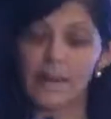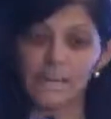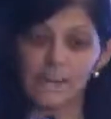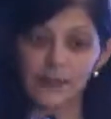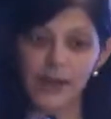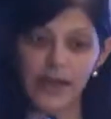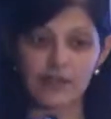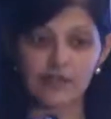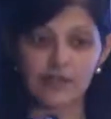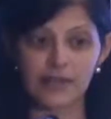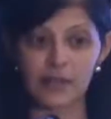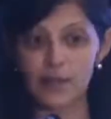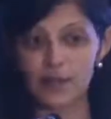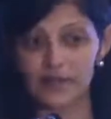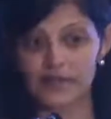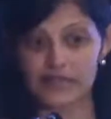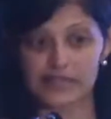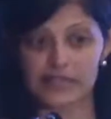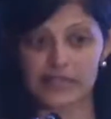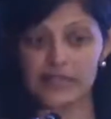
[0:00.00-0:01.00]
by
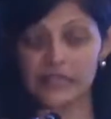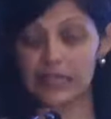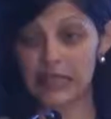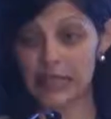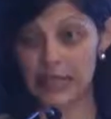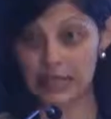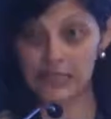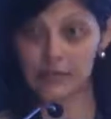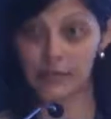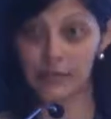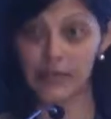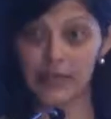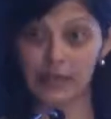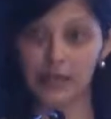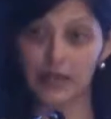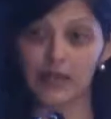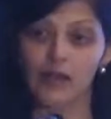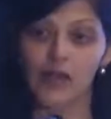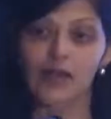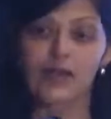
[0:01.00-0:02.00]
requesting
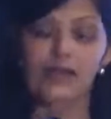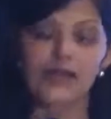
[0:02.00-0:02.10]
ASPEC.